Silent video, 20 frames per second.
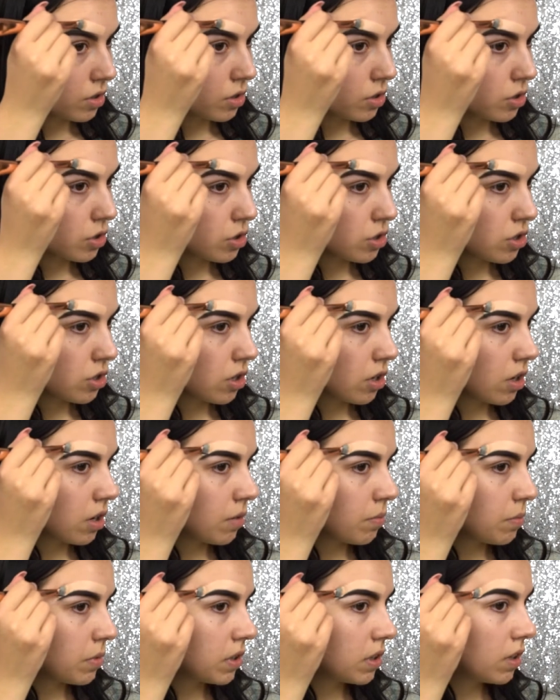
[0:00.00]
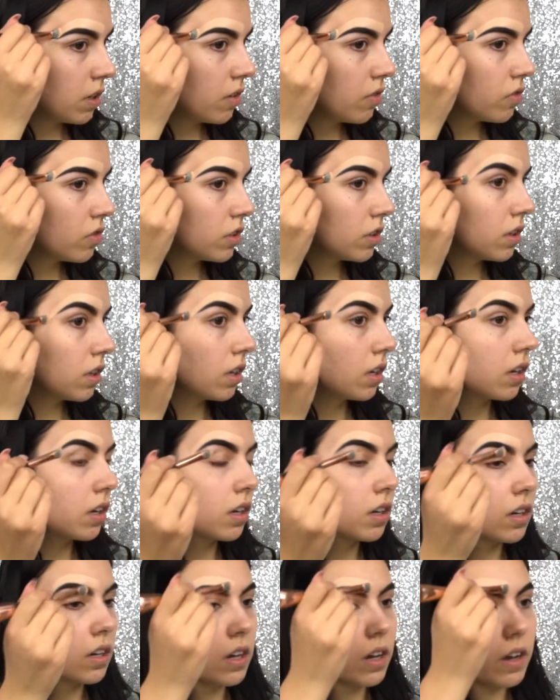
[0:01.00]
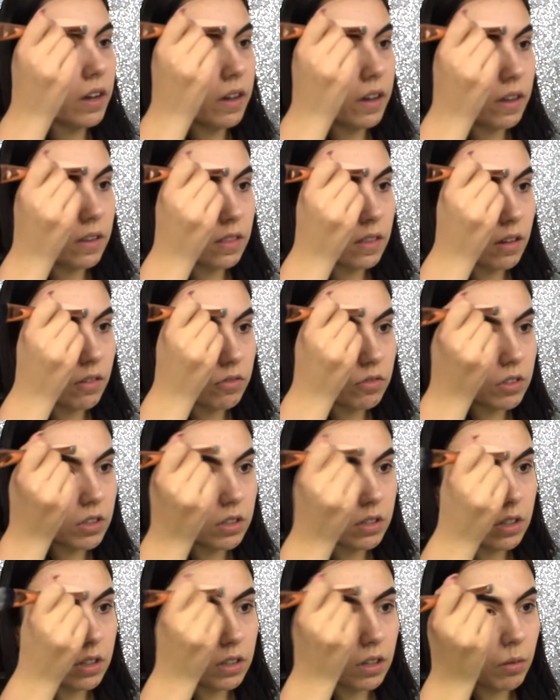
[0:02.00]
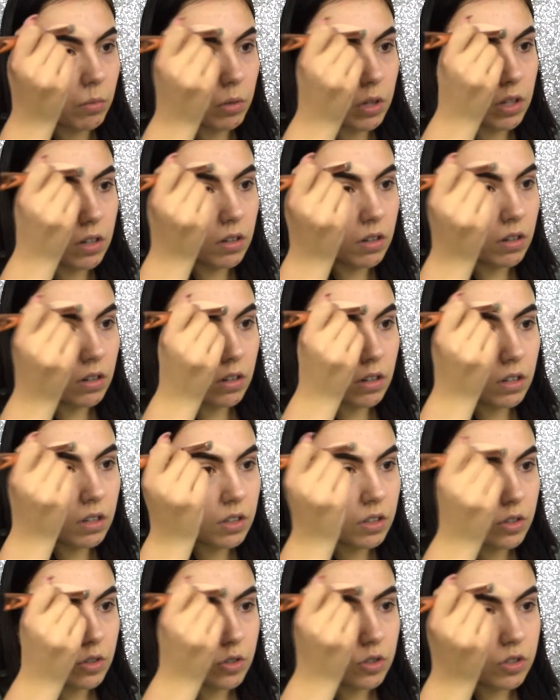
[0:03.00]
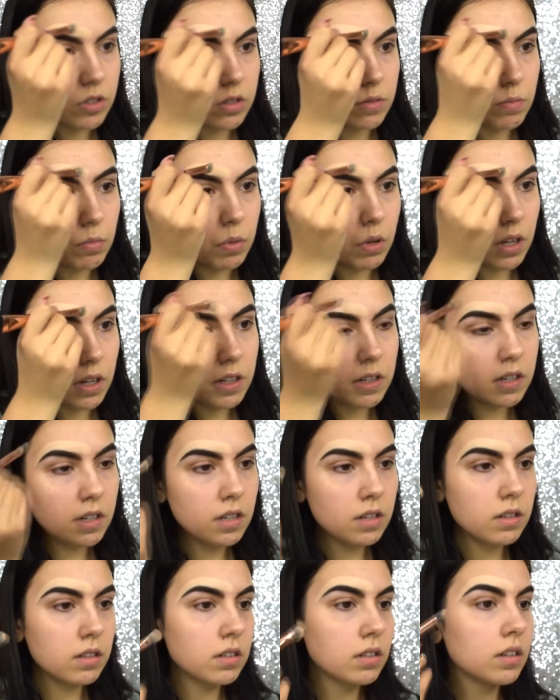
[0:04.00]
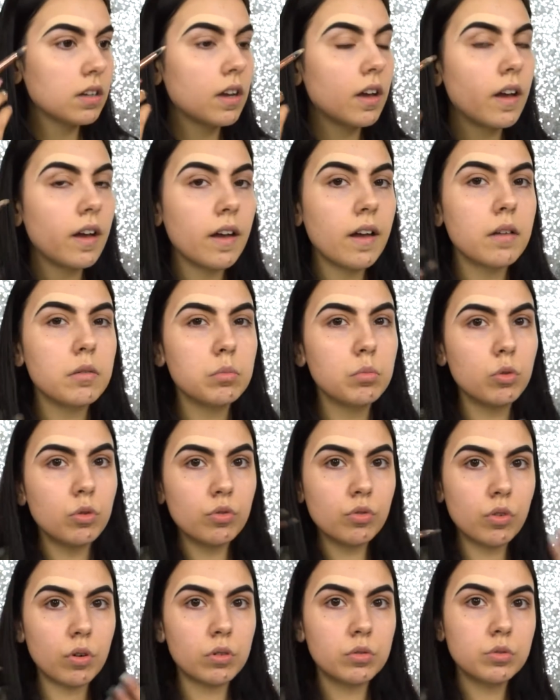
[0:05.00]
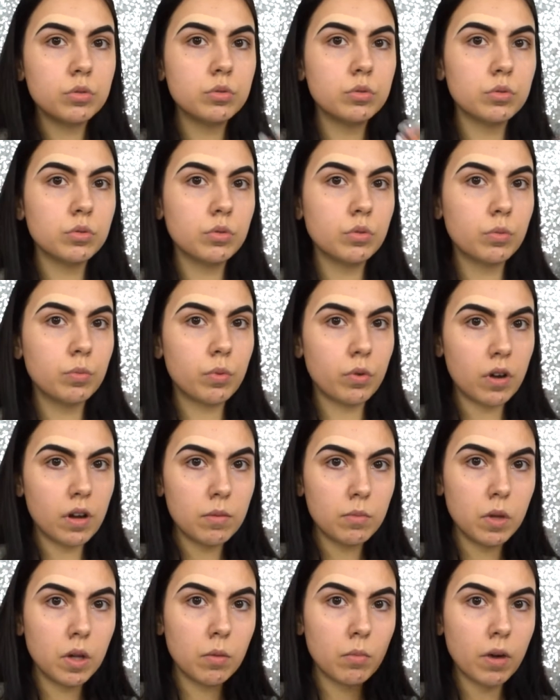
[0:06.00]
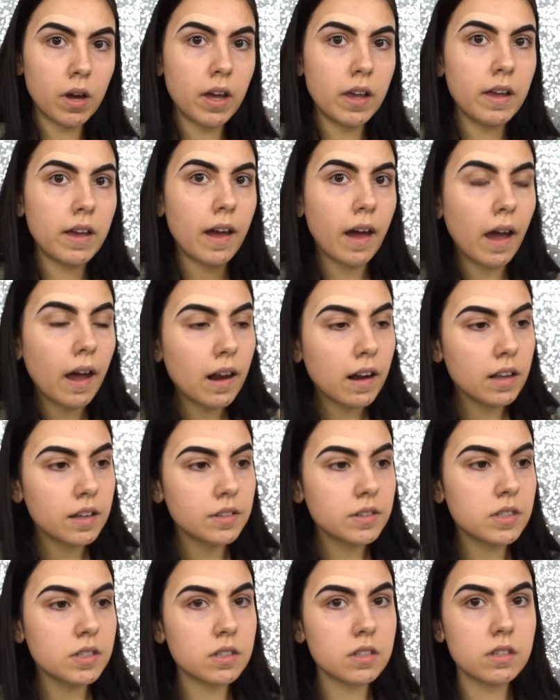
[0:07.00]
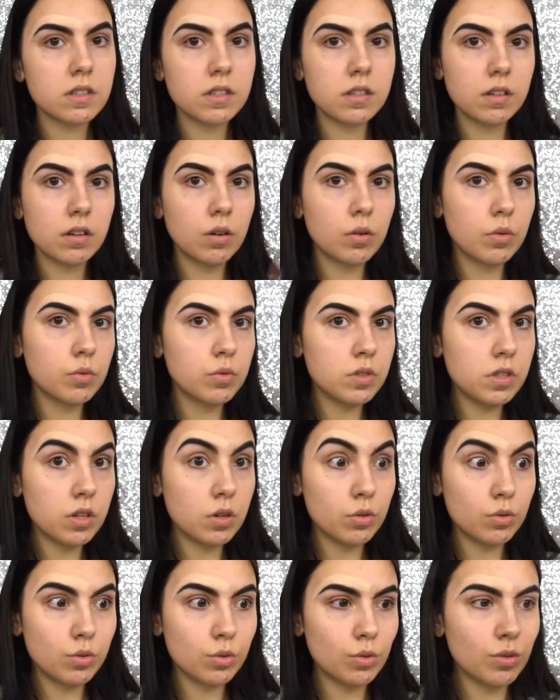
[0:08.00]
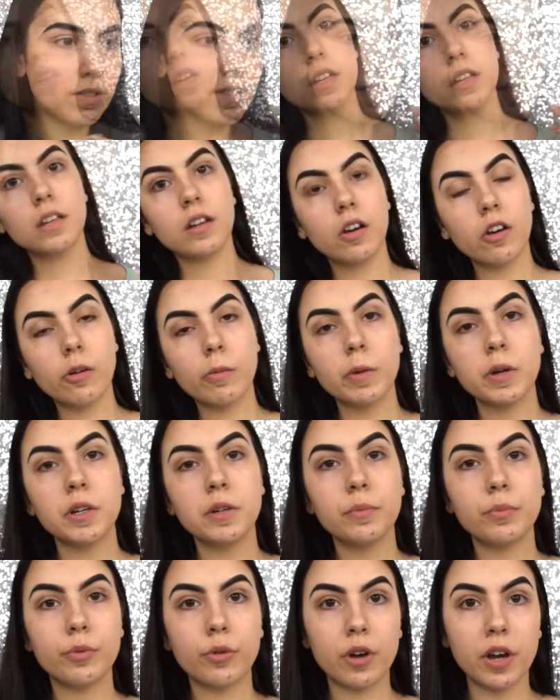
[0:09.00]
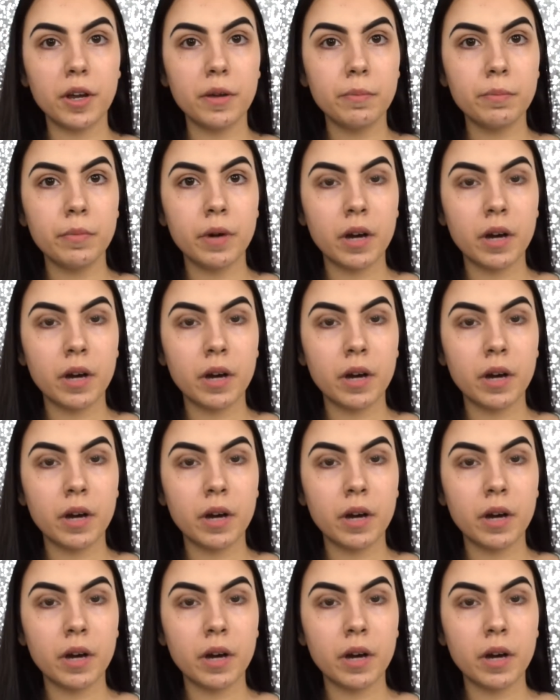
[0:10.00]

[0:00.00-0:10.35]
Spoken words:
sharp and everything. And after that I'm gonna just blend it and move on to priming my eyelids. So see you soon. Now I'm gonna prime